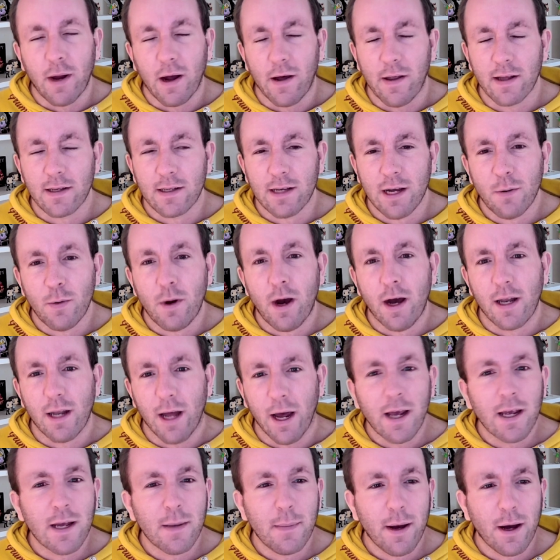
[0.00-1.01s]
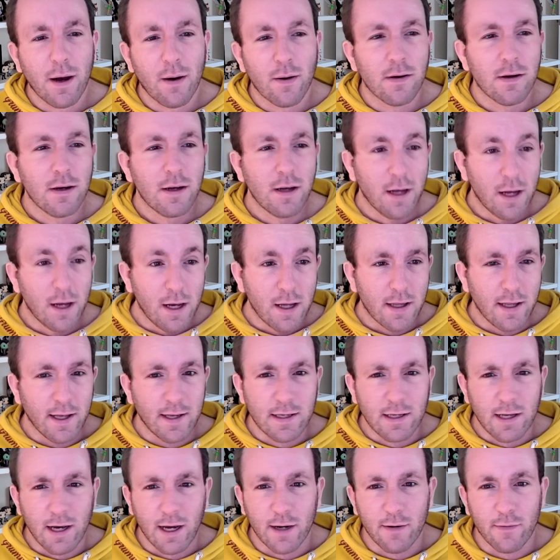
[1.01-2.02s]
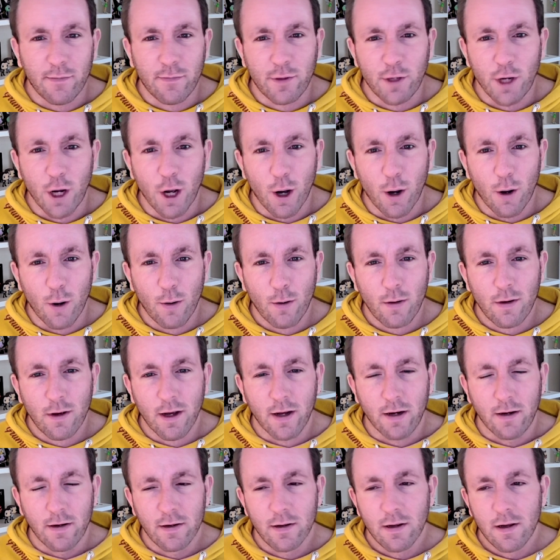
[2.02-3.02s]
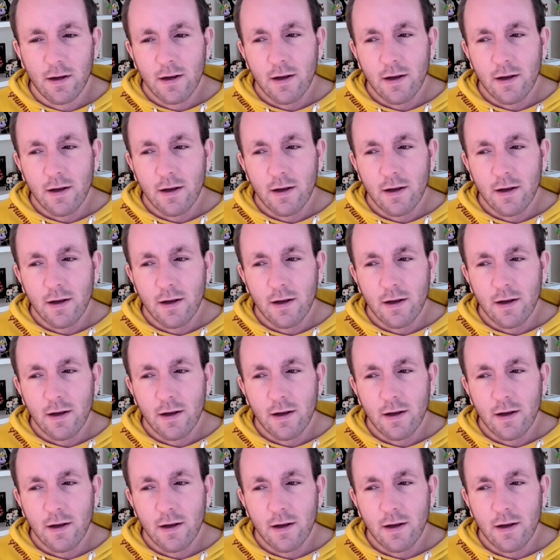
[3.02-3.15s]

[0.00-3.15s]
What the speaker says: That's kind of what I like about this kind of show and